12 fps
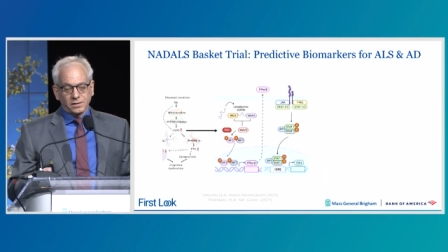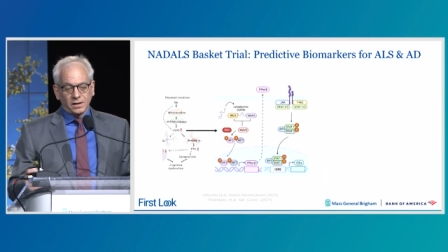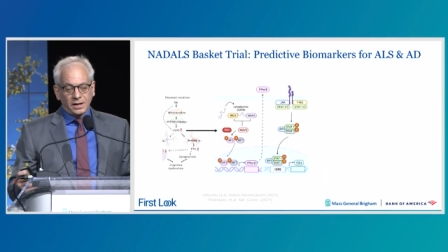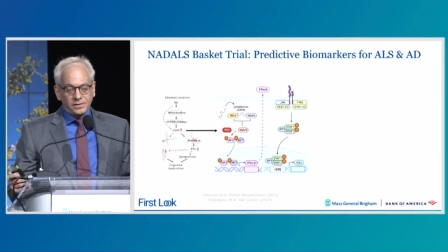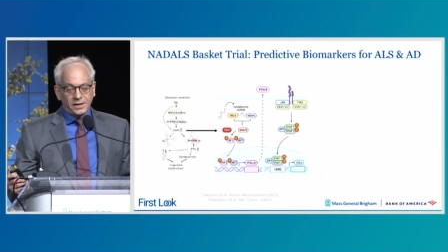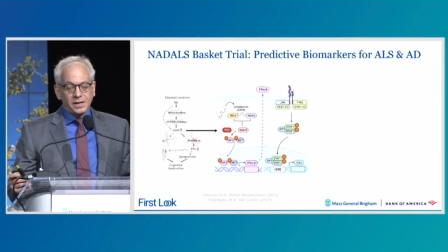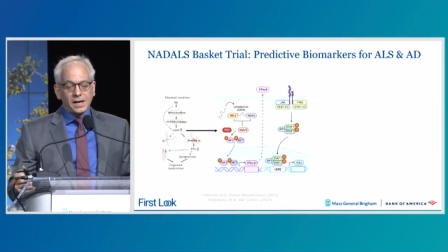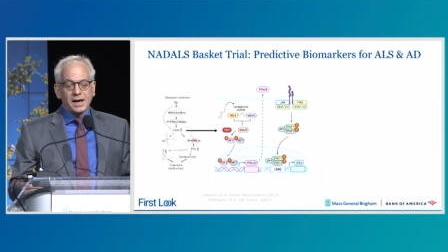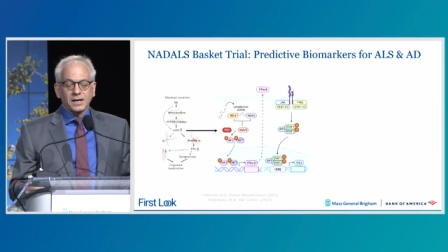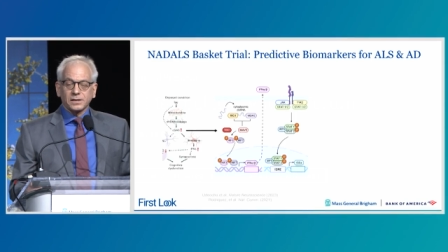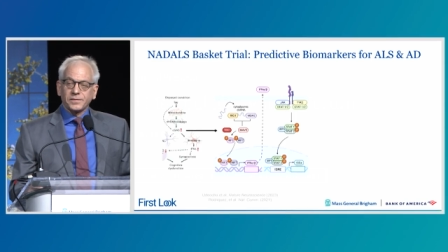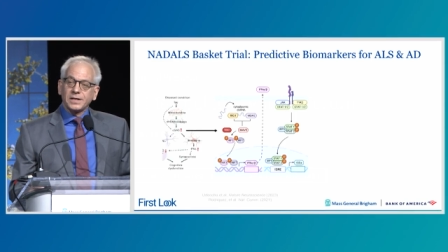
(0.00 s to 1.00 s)
and then
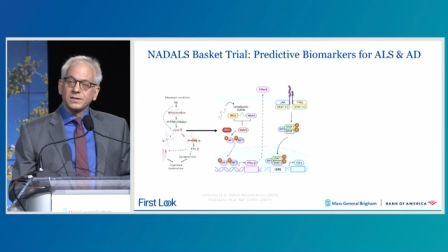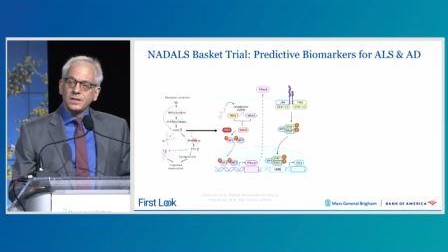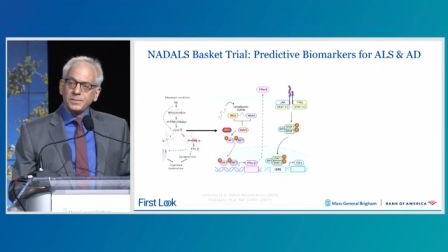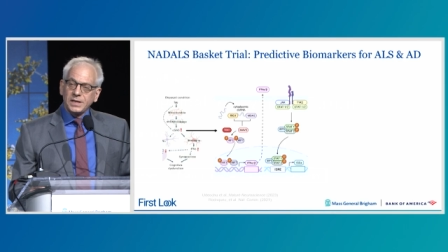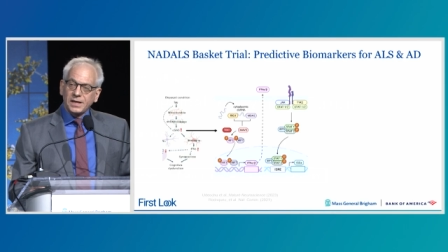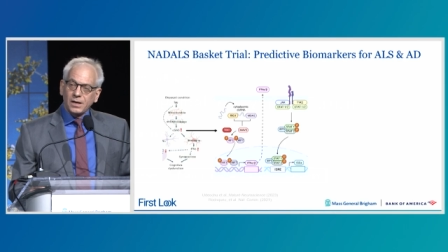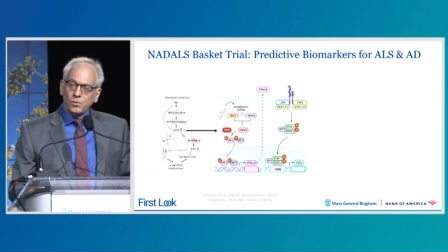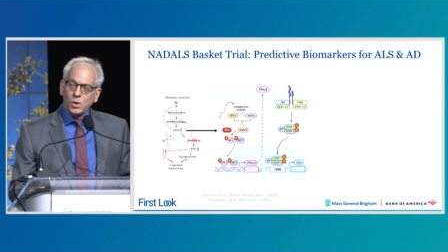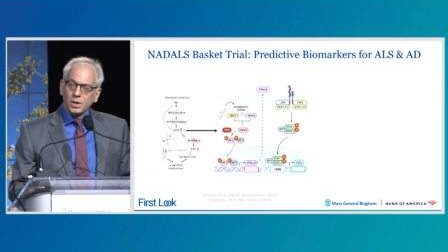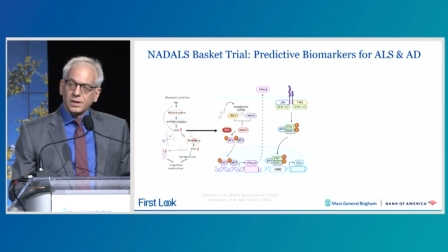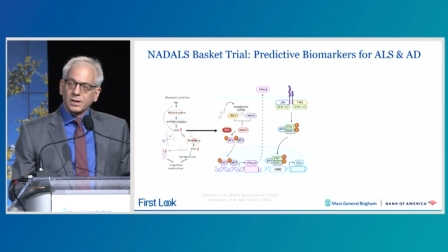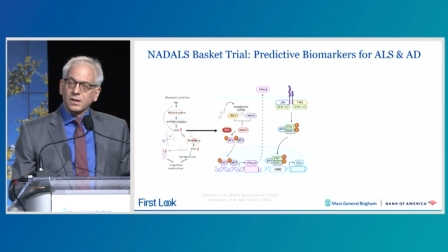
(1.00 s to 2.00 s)
activate
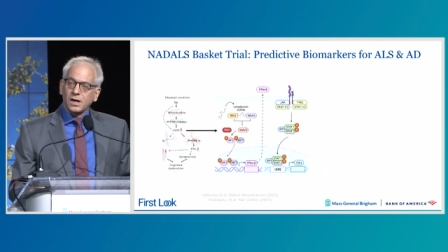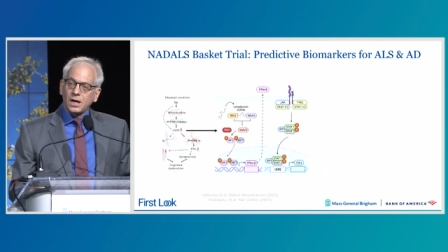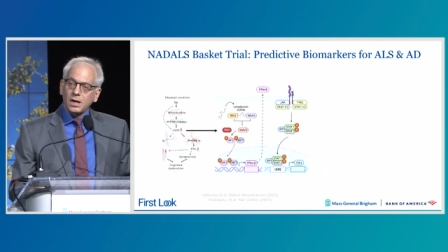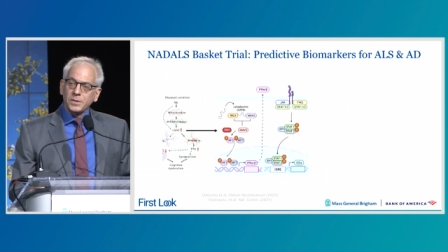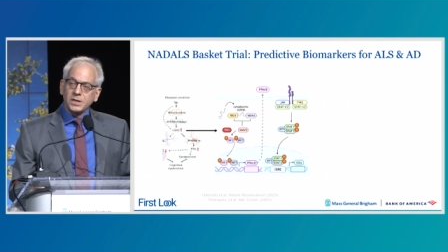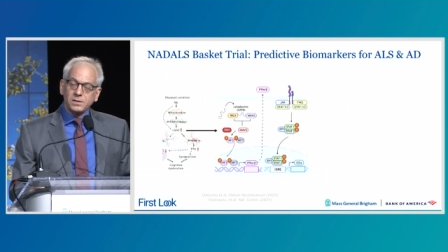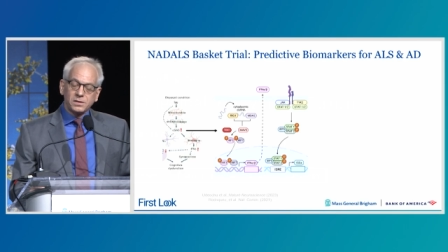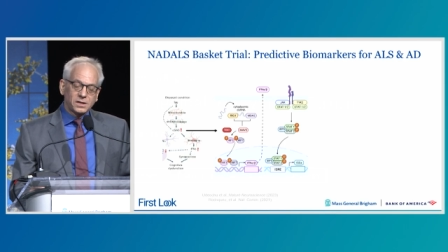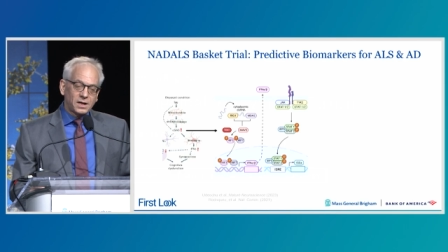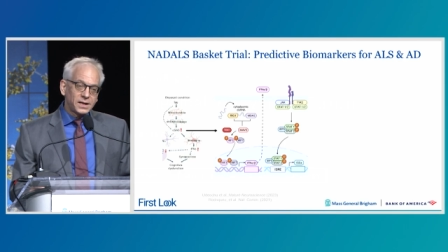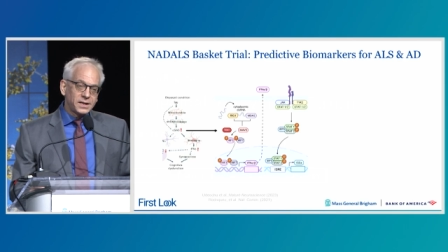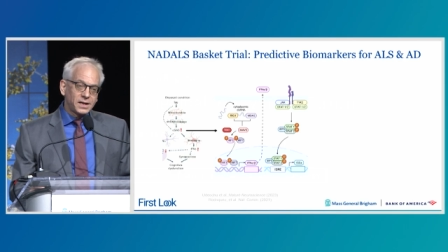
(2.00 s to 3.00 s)
TBK1, a common
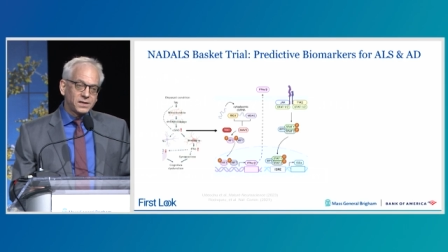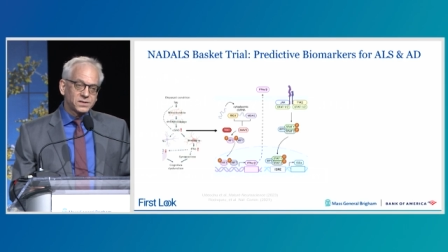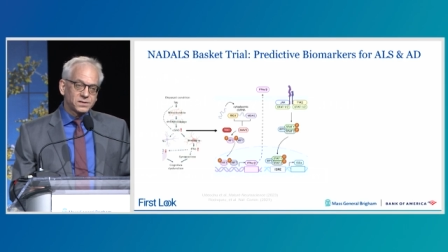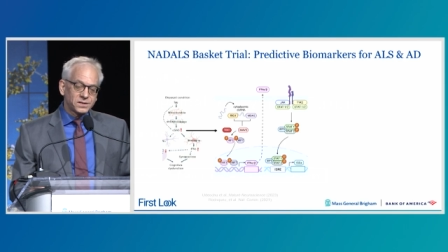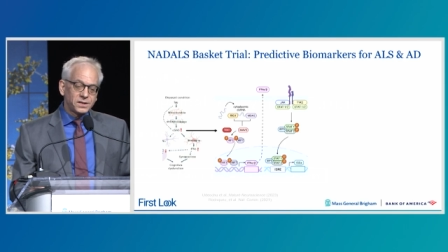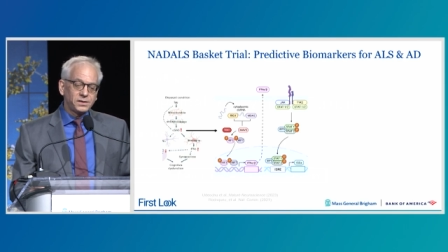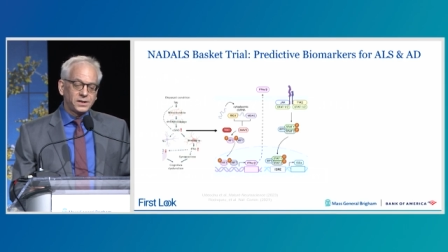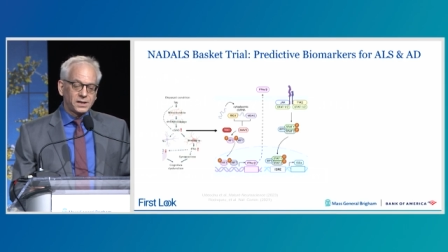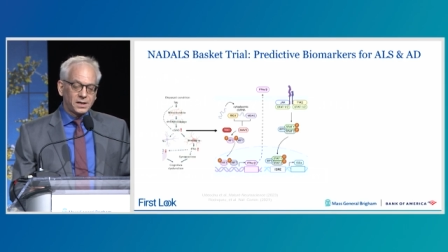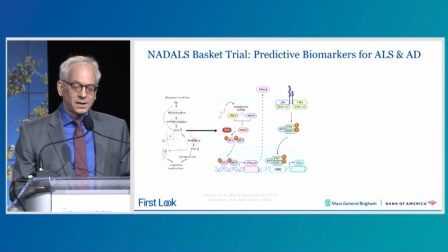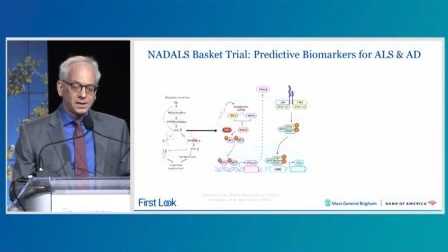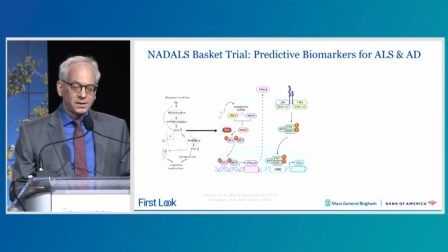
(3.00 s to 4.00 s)
kinase, signaling
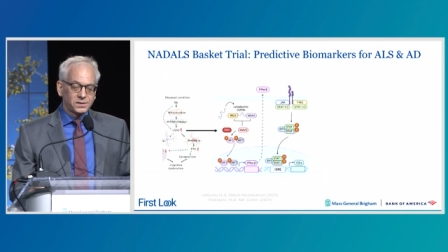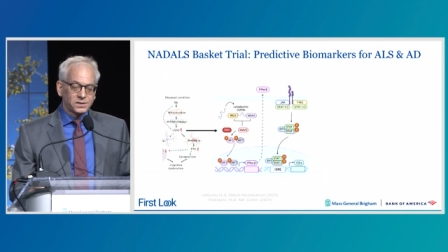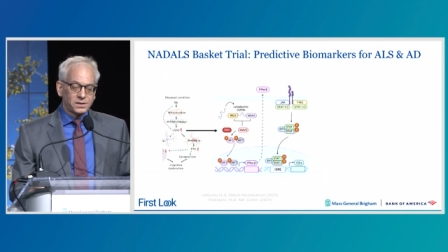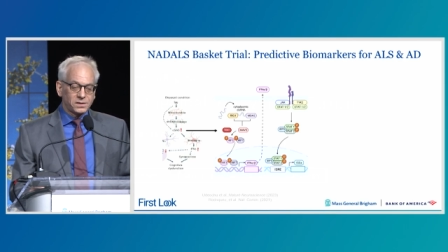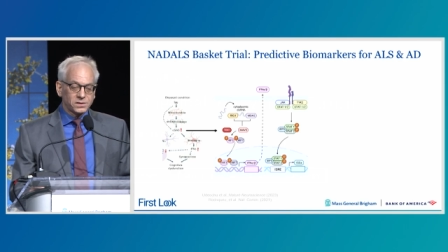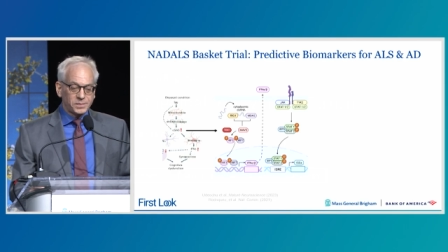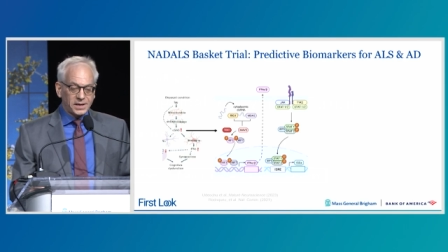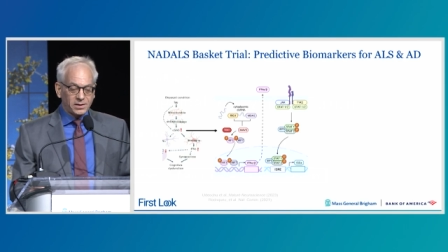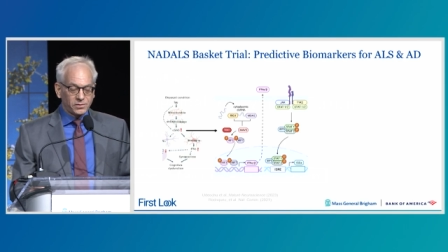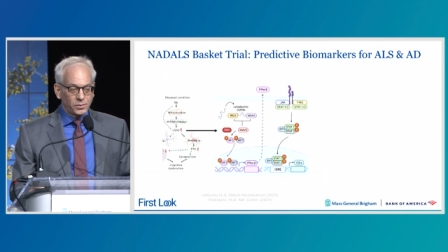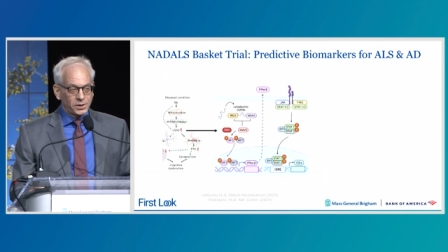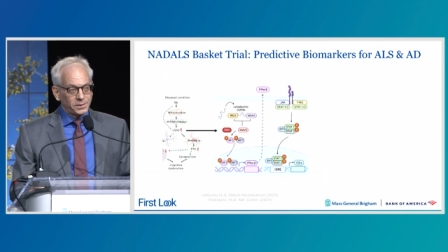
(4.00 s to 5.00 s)
kinase in this
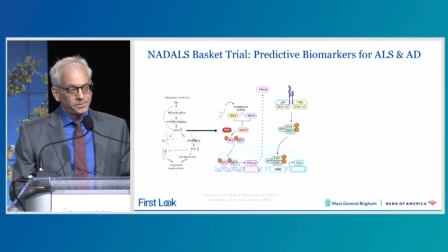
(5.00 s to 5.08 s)
pathway.